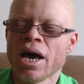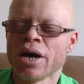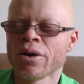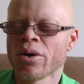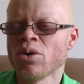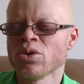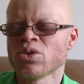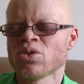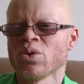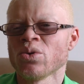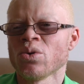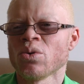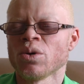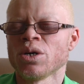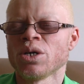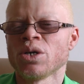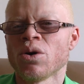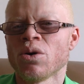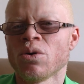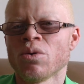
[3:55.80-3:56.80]
also,
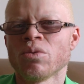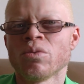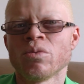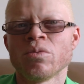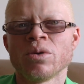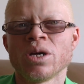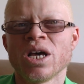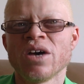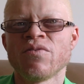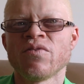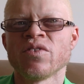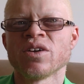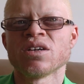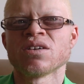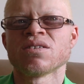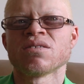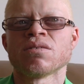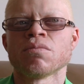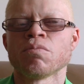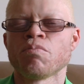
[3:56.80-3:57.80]

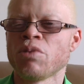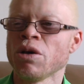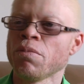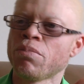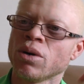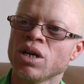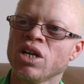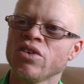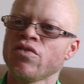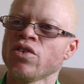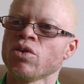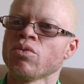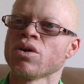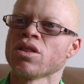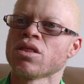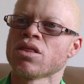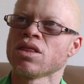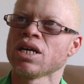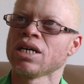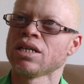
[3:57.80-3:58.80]
having people living
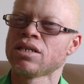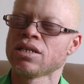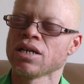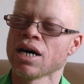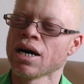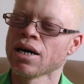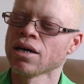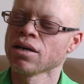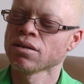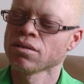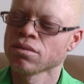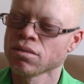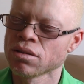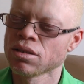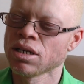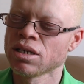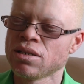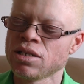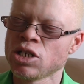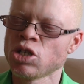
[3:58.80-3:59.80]
with that
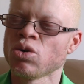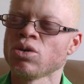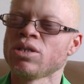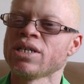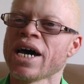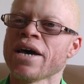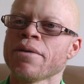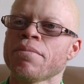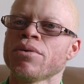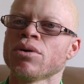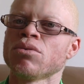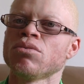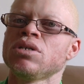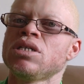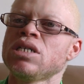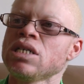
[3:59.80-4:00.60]
stereotype, living